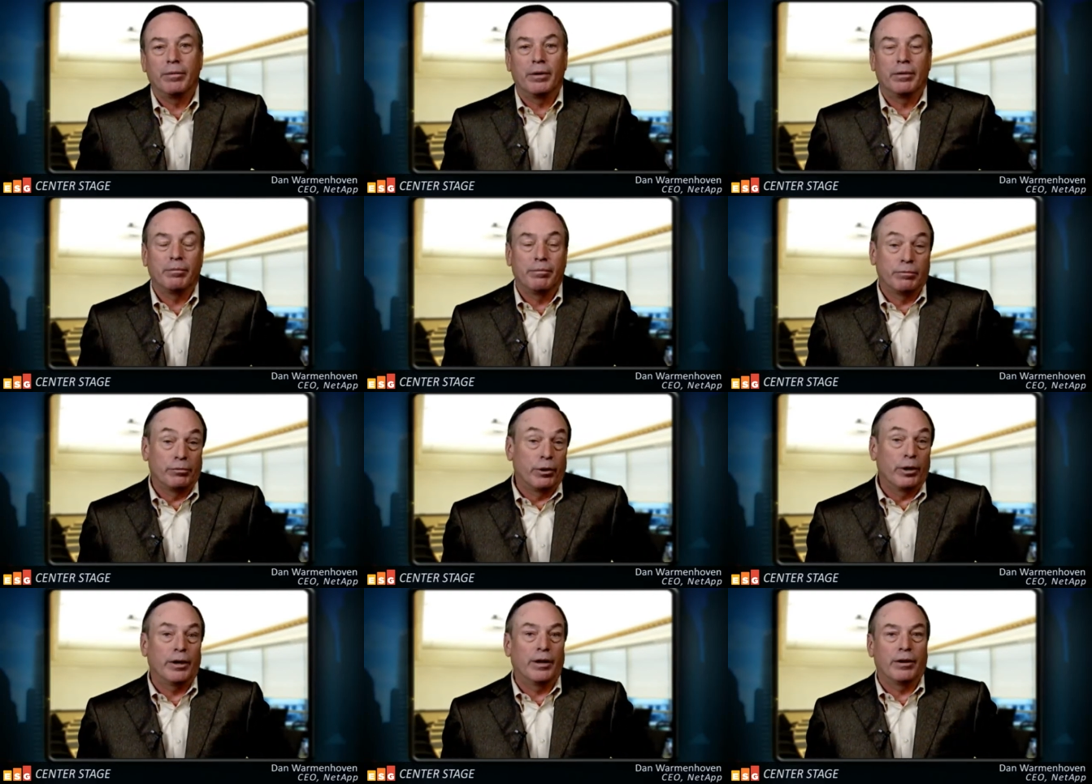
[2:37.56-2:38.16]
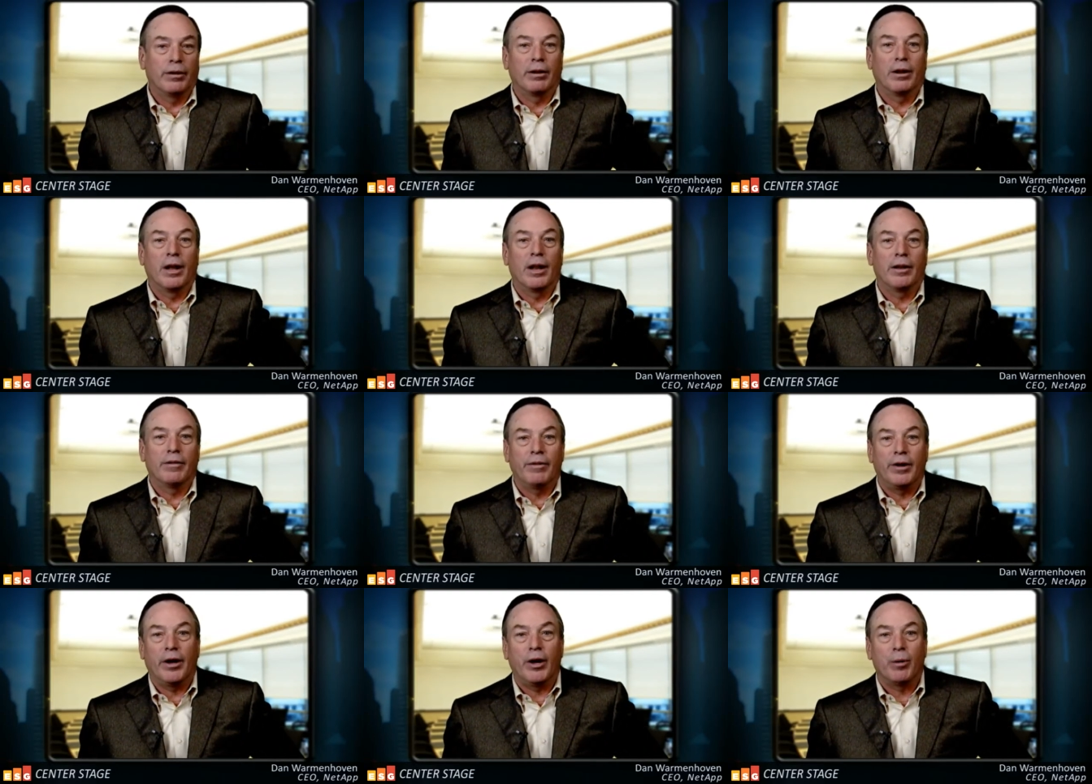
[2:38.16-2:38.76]
really a lot of
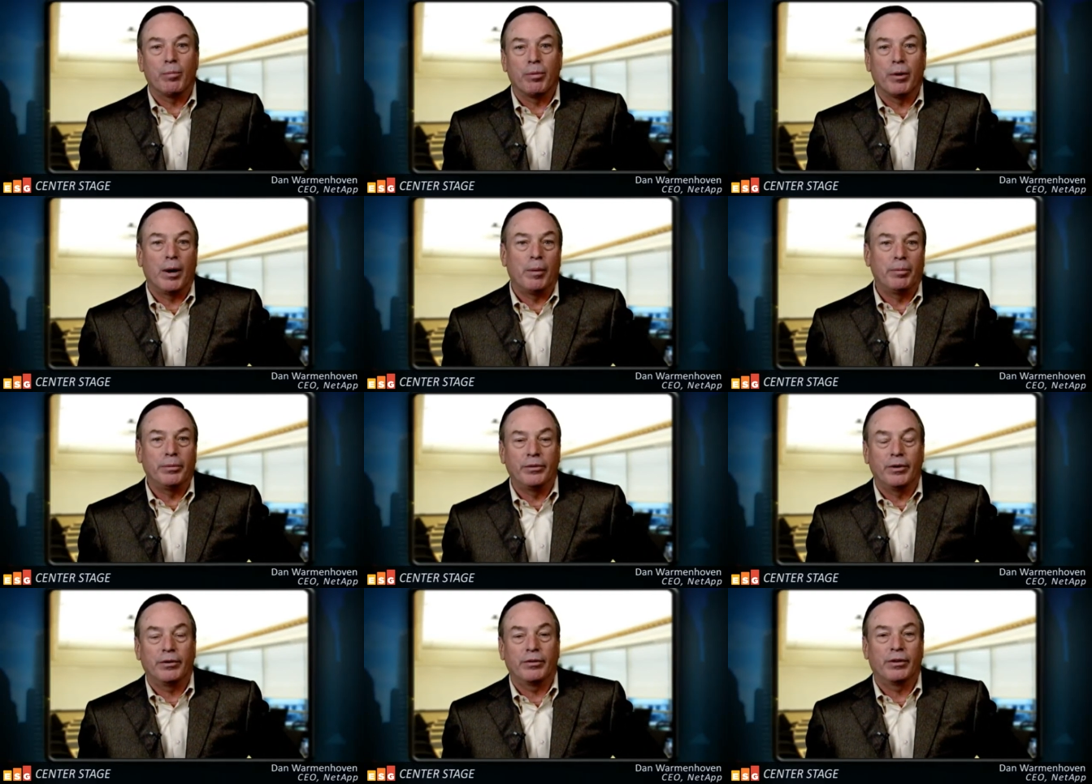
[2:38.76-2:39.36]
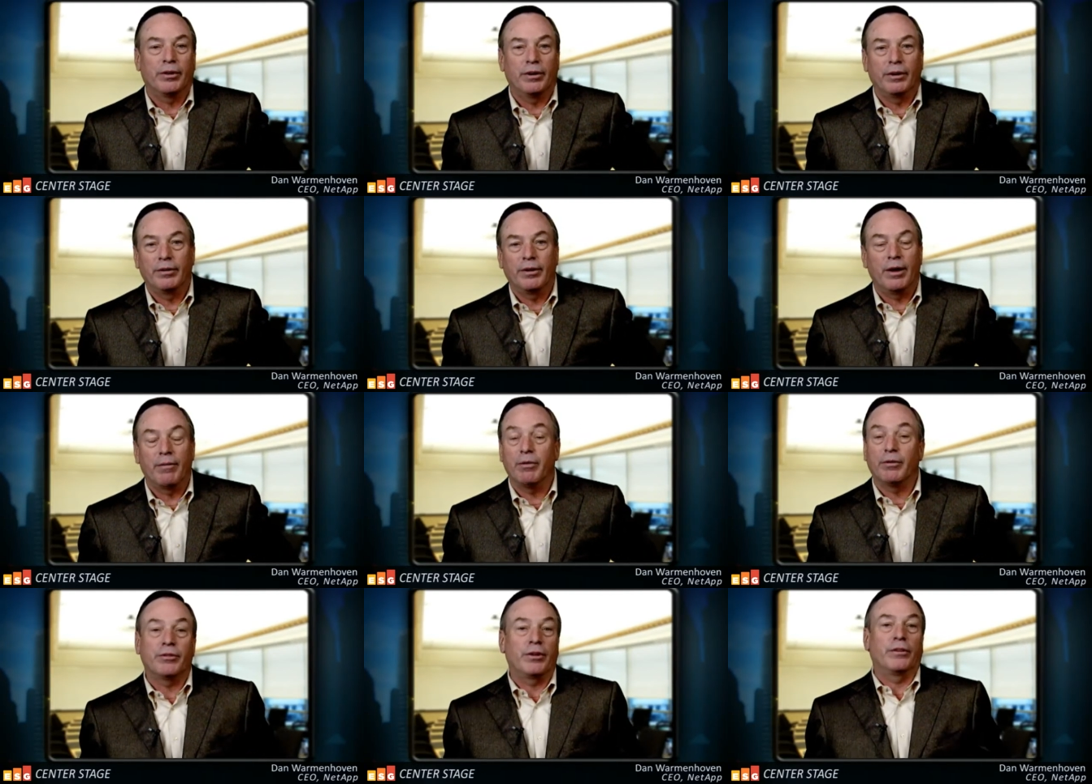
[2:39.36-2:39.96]
the value proposition
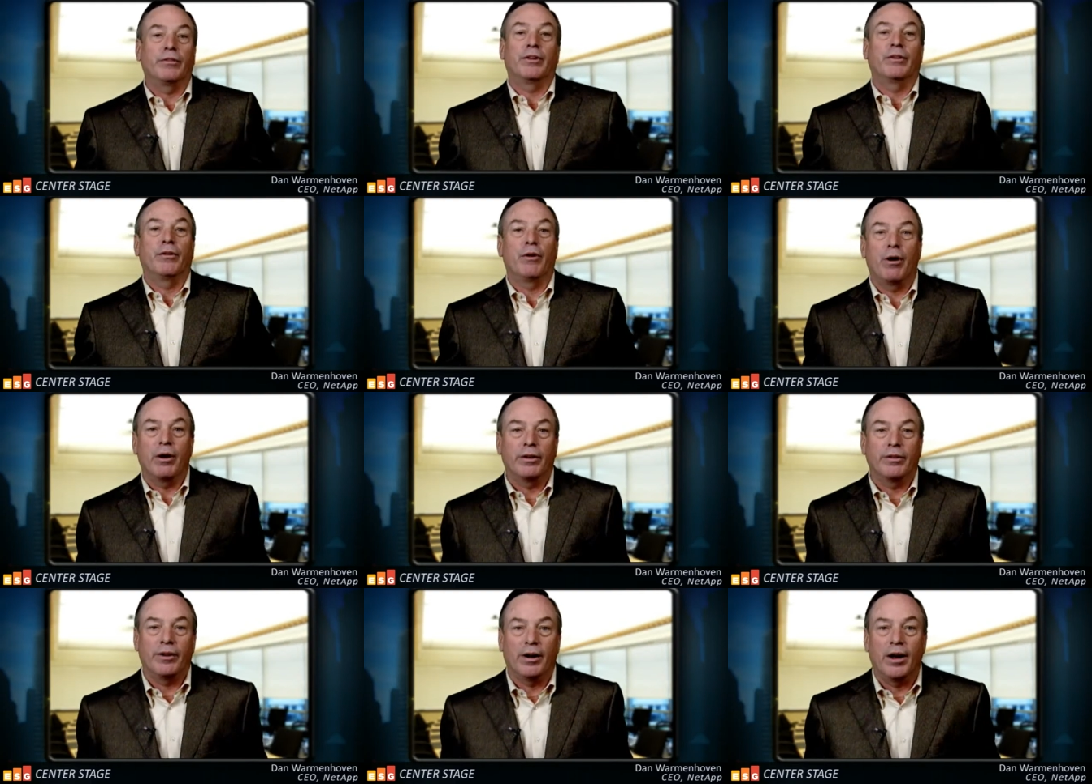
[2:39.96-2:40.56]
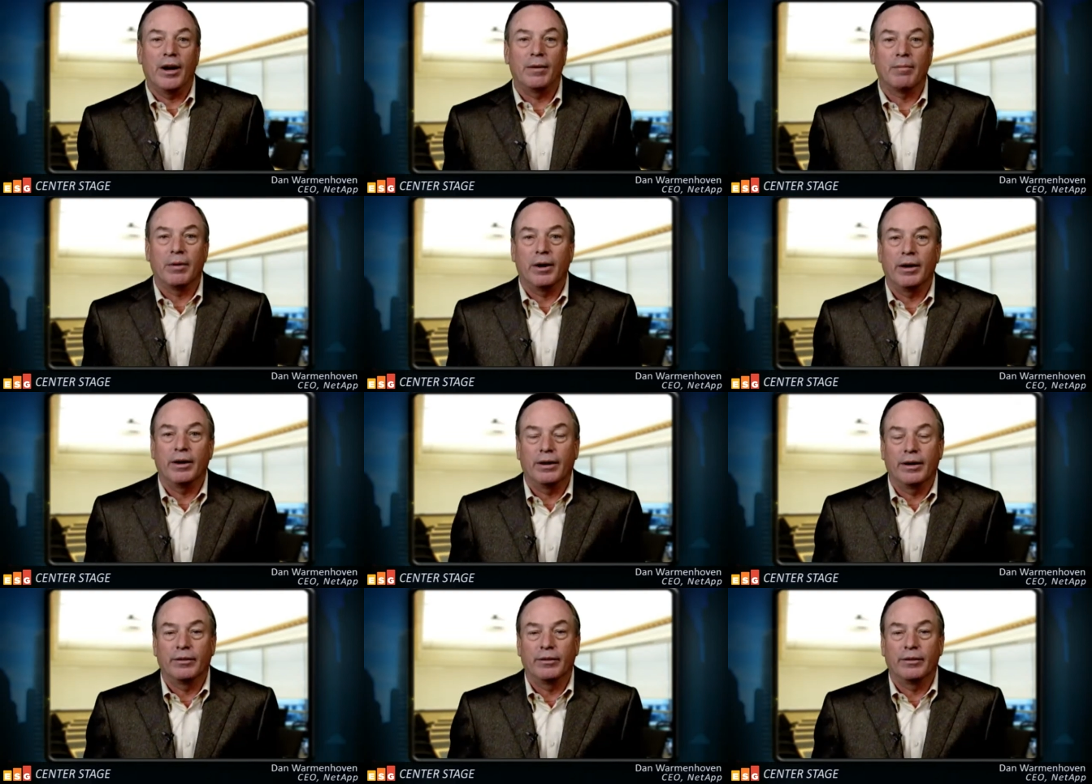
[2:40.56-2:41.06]
ever since the dawn of time, right?